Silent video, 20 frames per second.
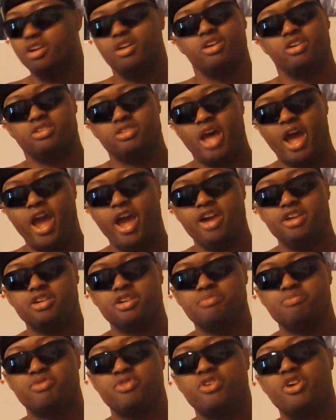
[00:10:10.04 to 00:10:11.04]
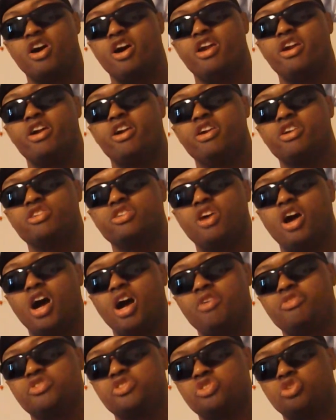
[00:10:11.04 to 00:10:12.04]
Taylor Brunner
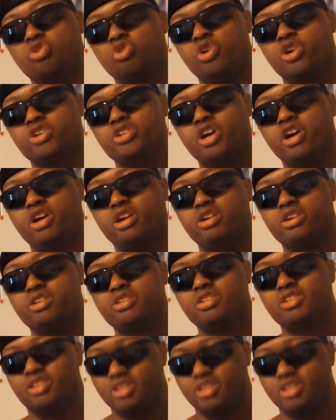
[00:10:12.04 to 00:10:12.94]
off Storage Hunters.